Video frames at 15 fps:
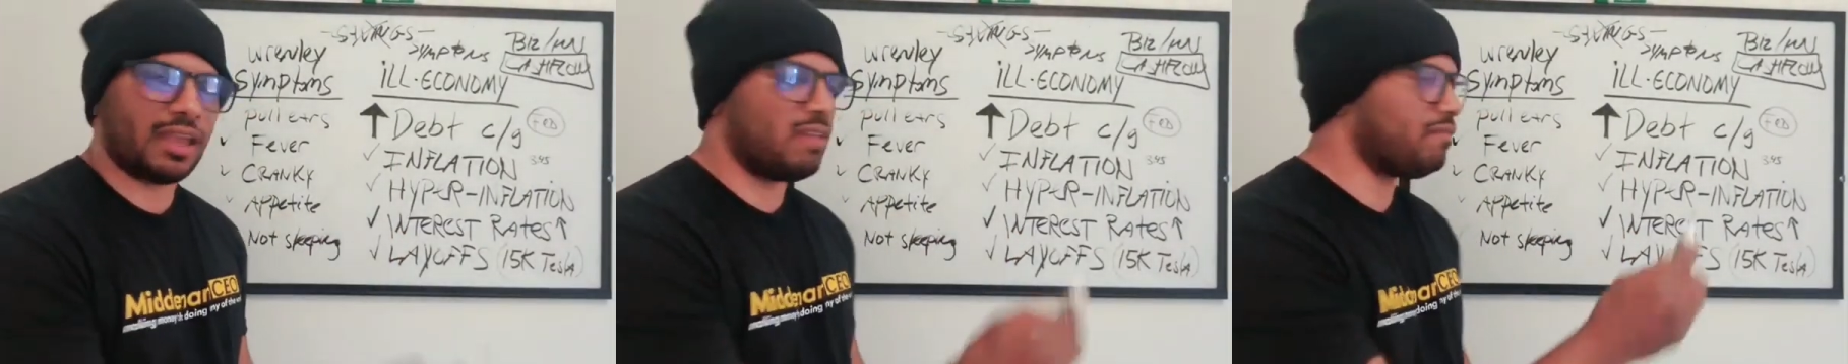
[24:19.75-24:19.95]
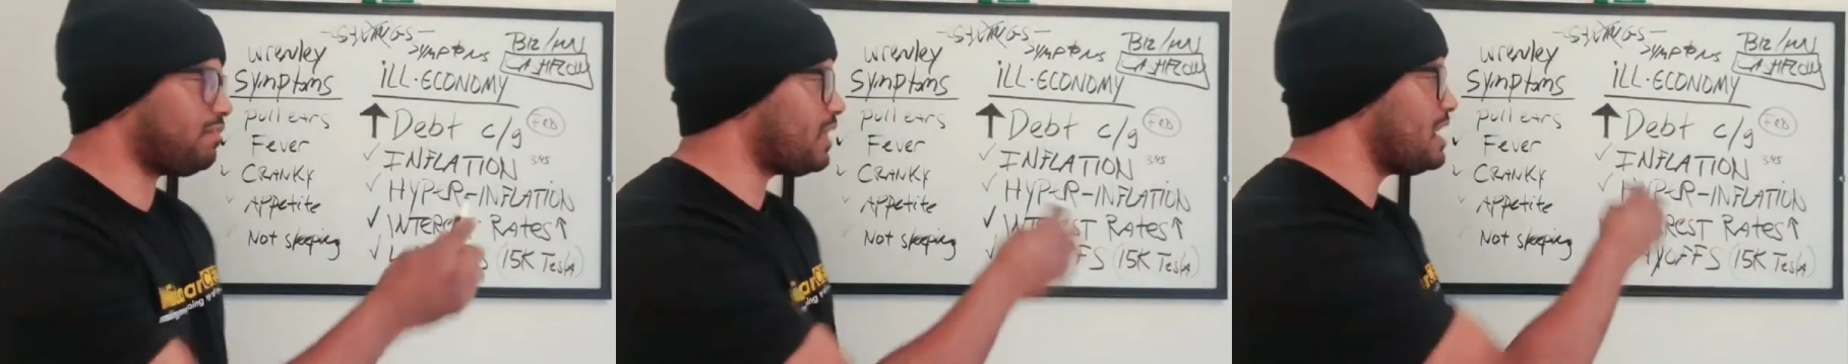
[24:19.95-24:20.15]

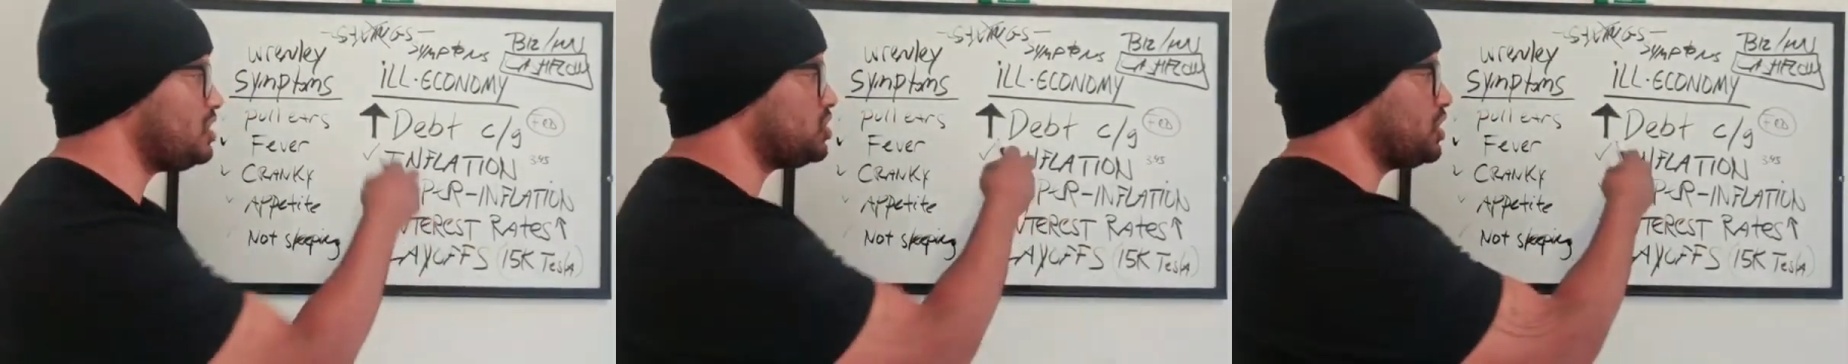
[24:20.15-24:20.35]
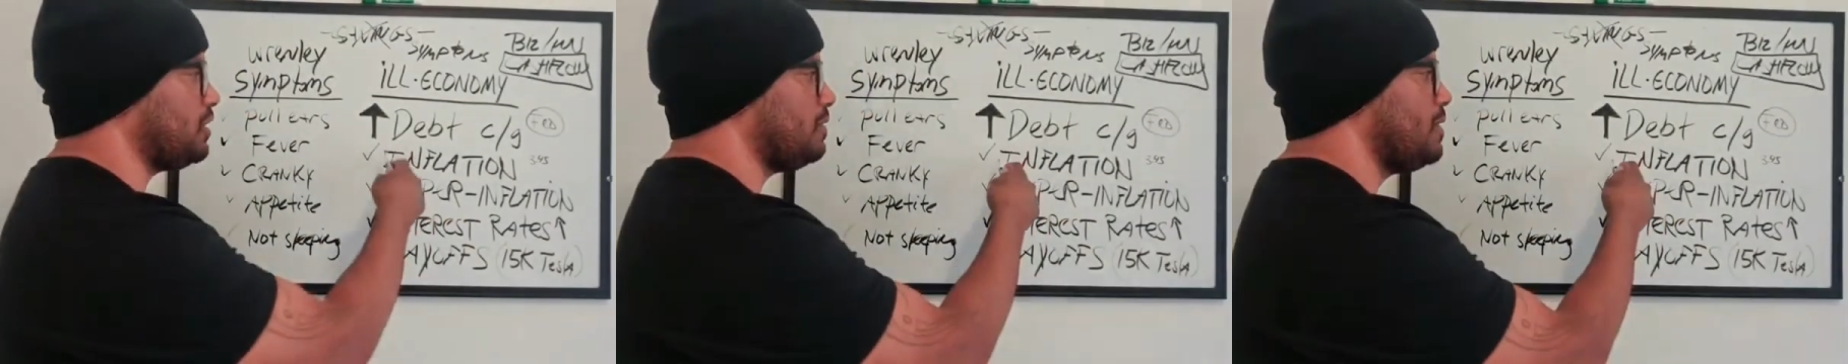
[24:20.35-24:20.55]

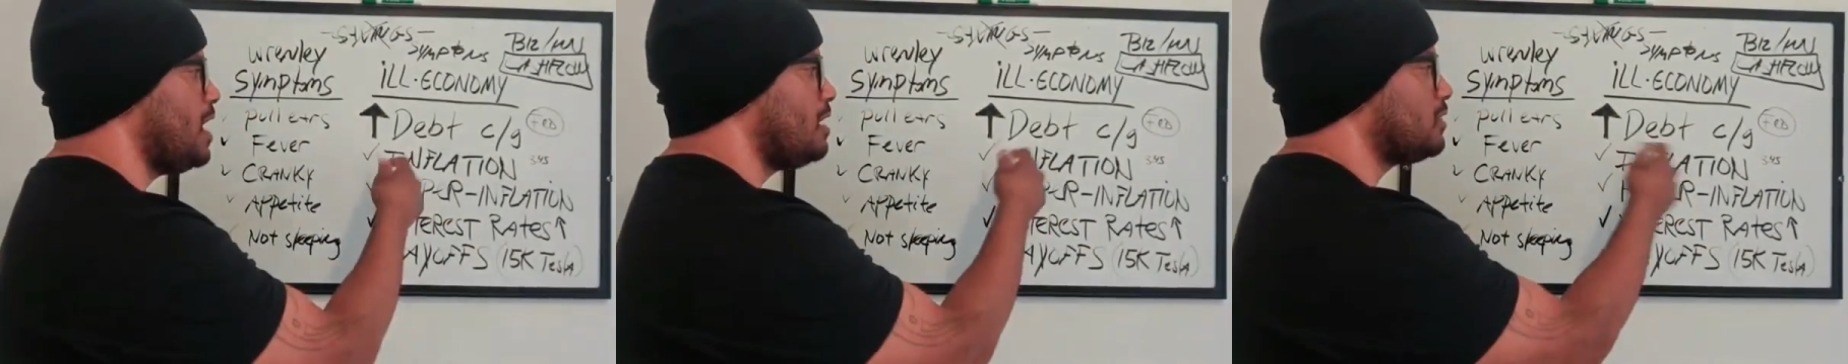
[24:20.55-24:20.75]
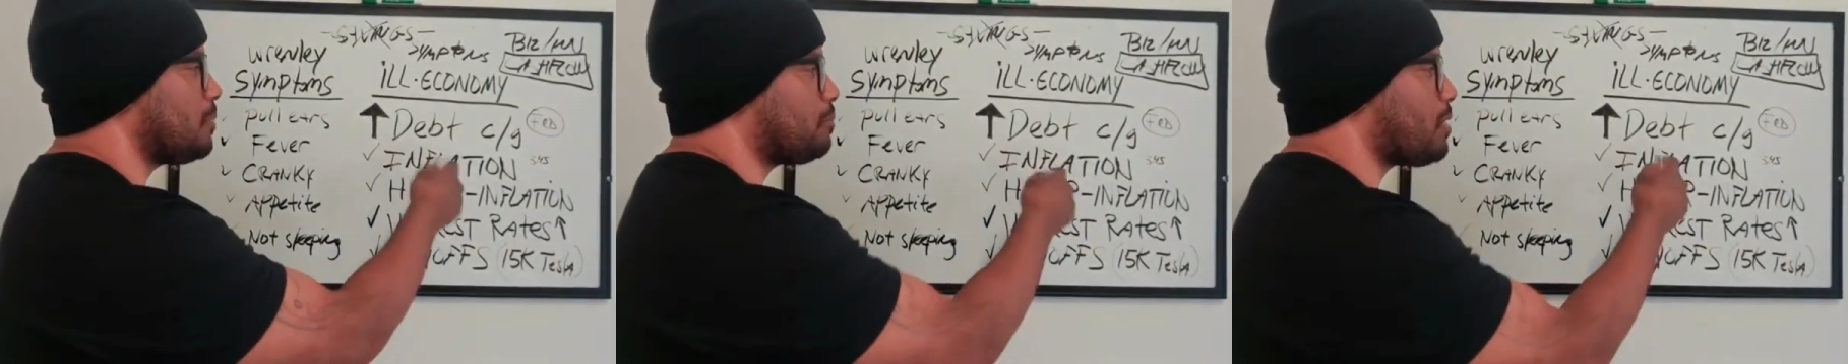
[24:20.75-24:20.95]
Inflation,
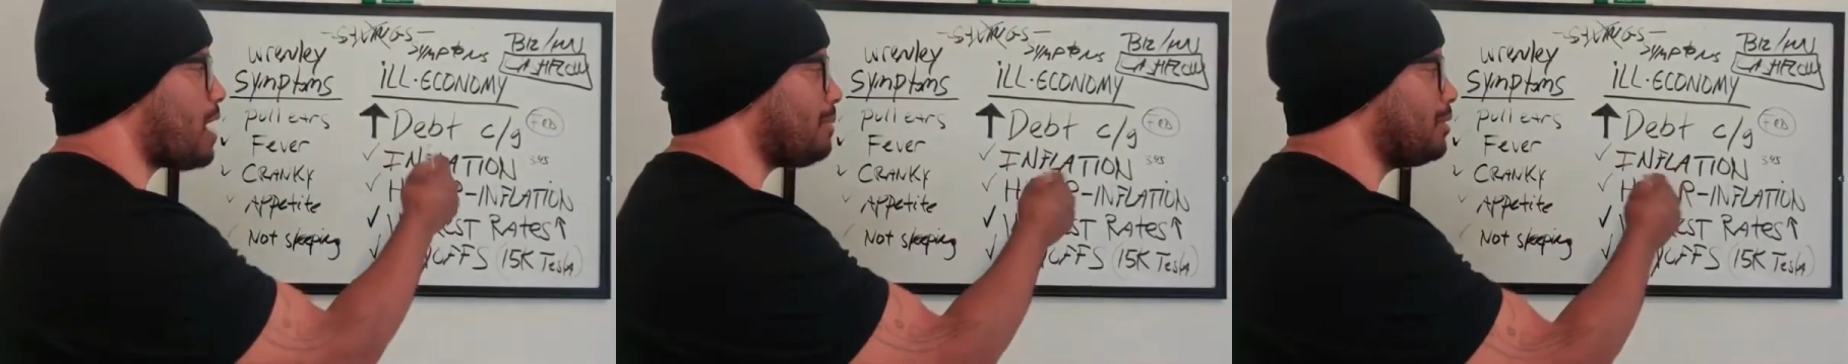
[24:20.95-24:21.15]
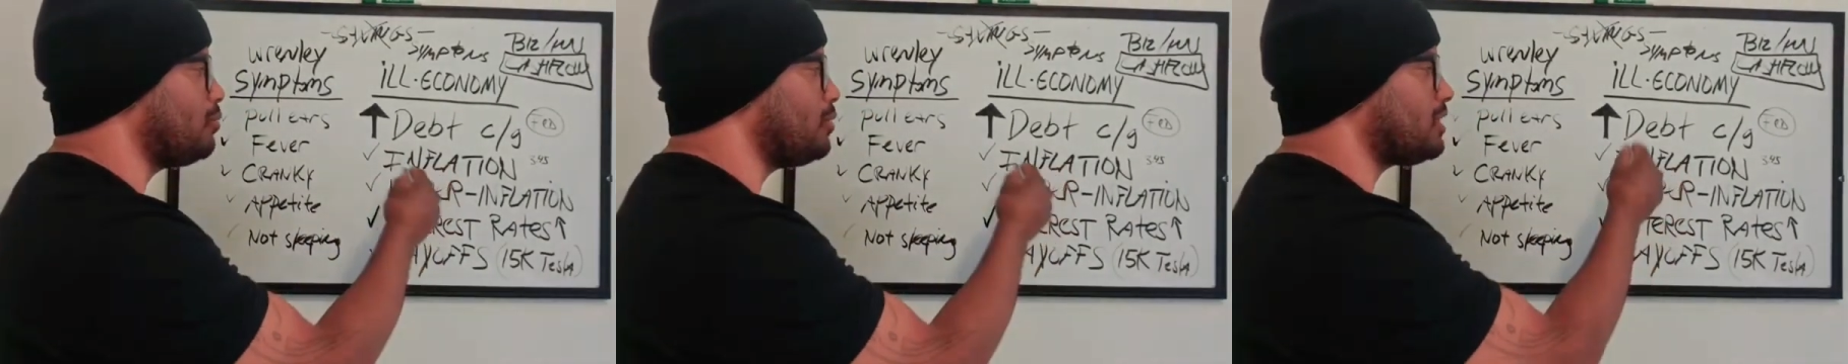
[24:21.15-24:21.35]
the
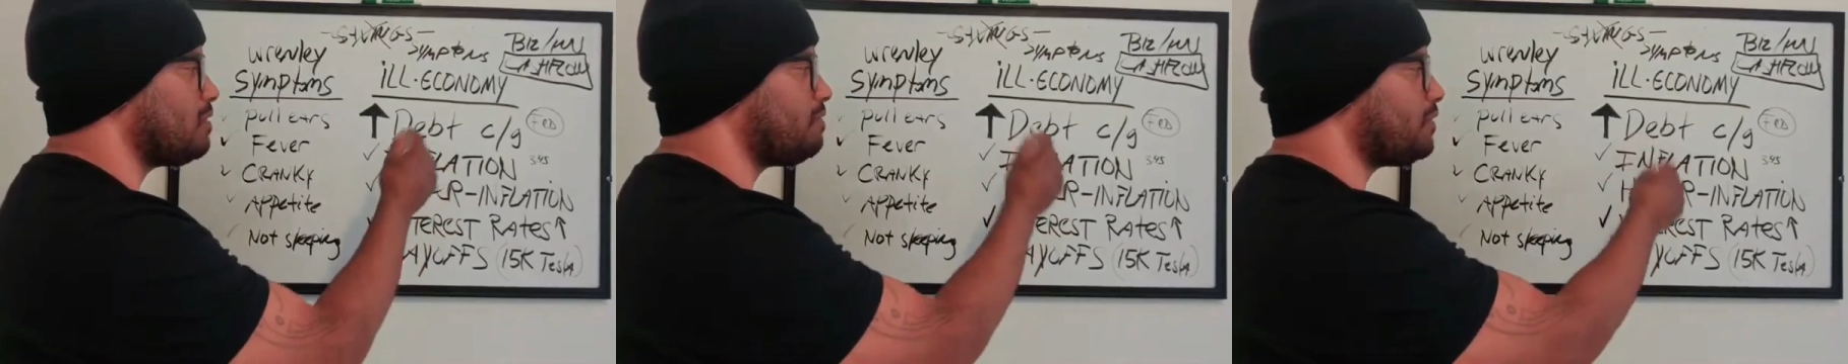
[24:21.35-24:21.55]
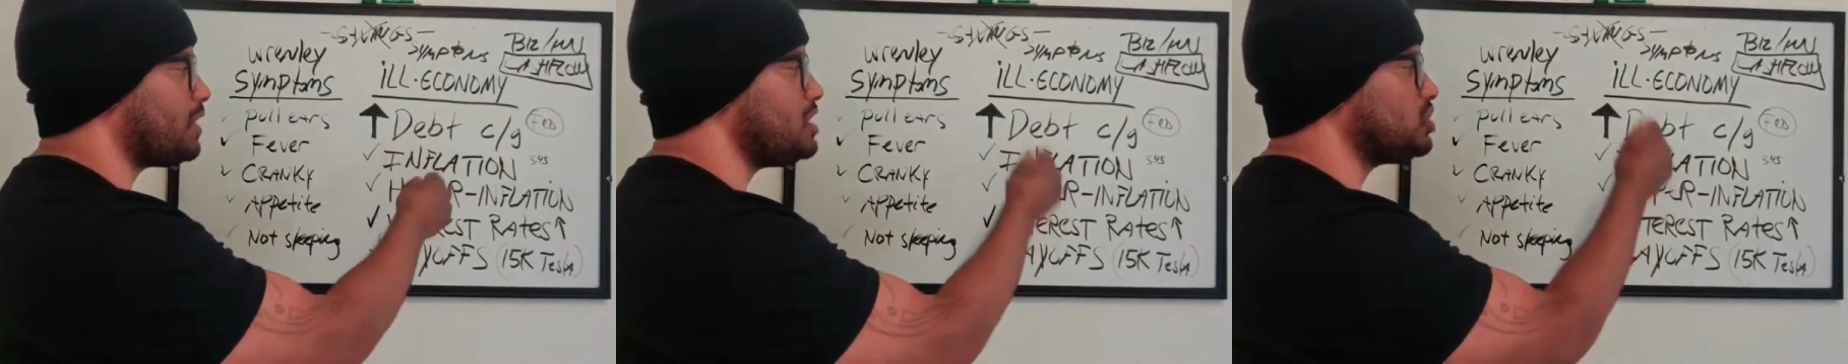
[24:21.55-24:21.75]
problem with
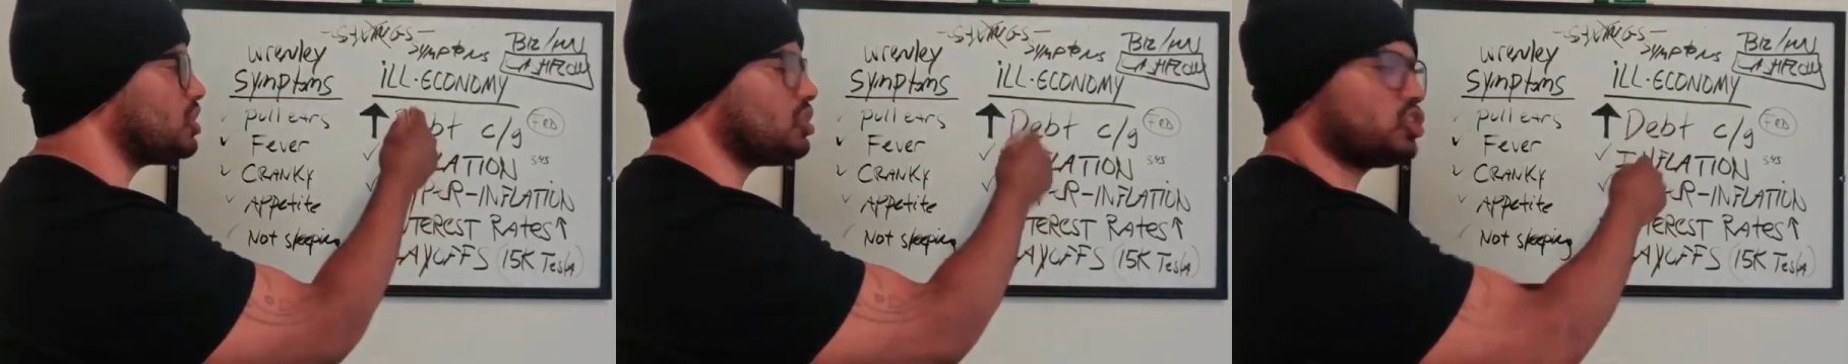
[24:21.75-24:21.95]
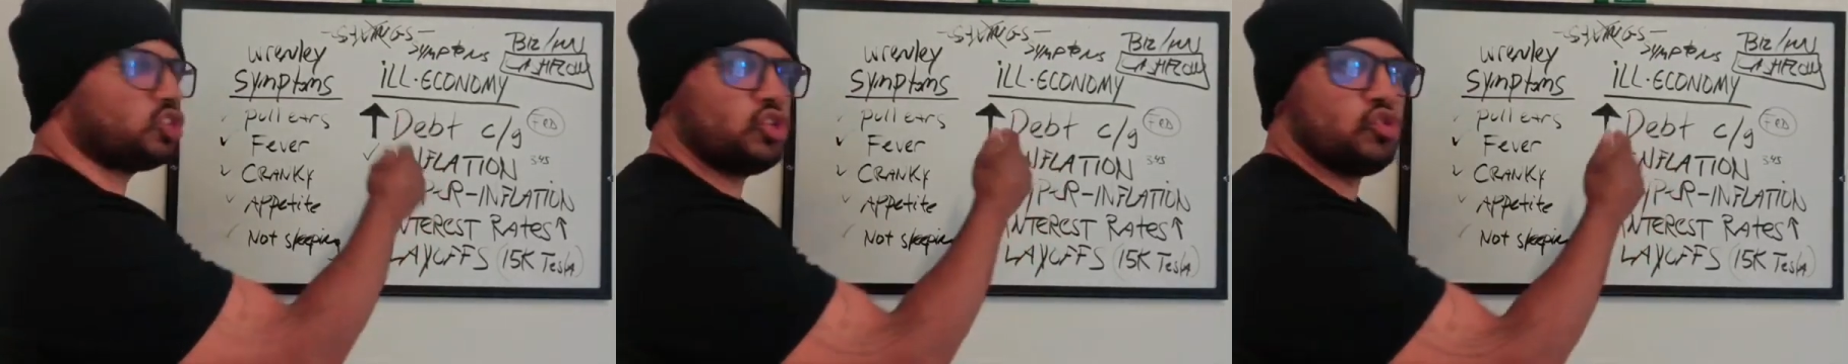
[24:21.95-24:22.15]
inflation
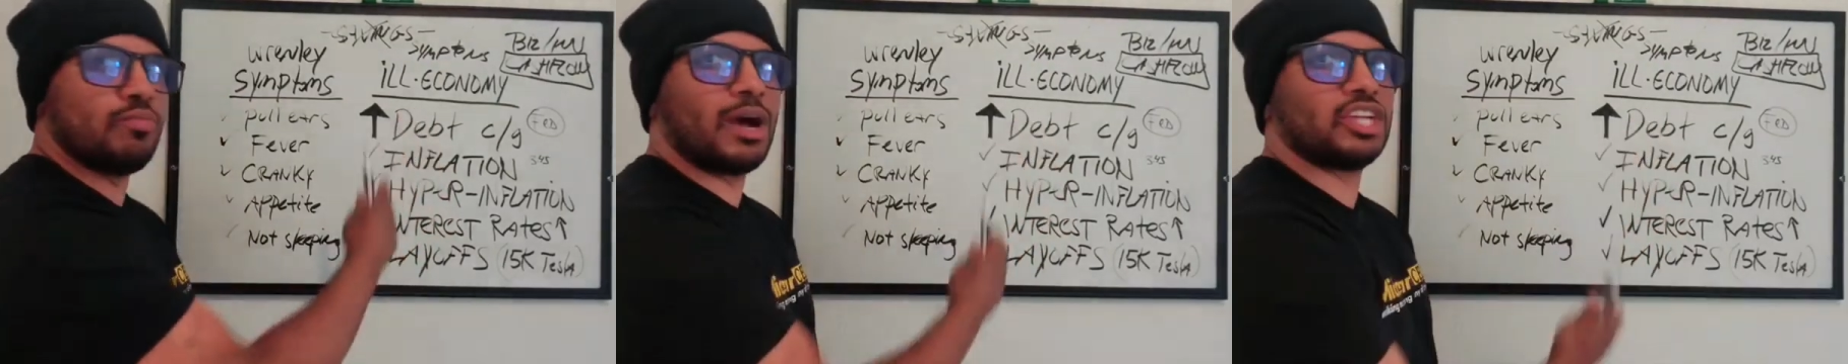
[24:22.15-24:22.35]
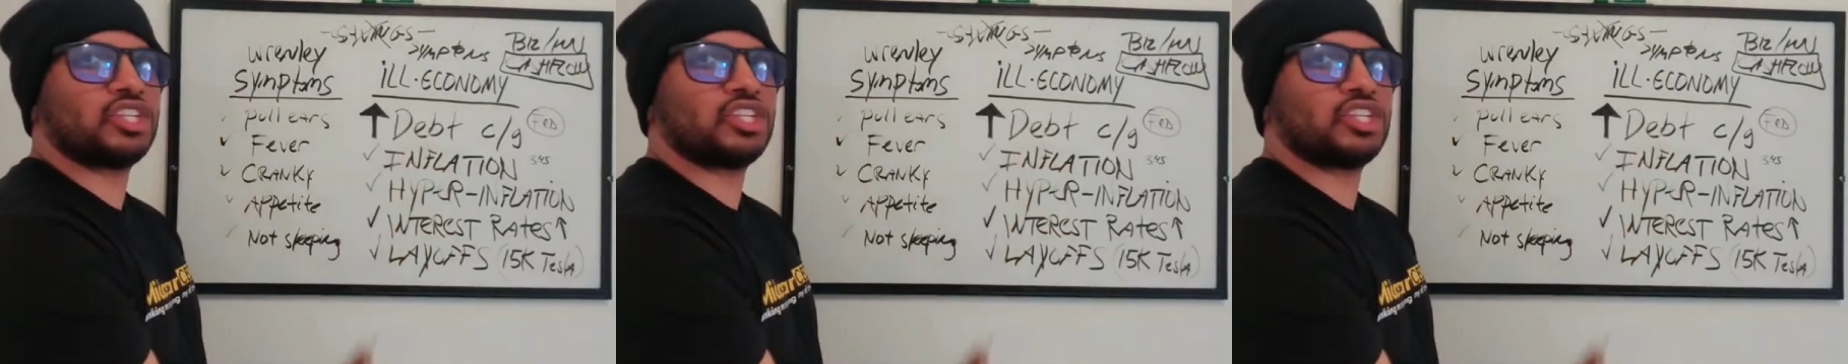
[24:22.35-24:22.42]
is too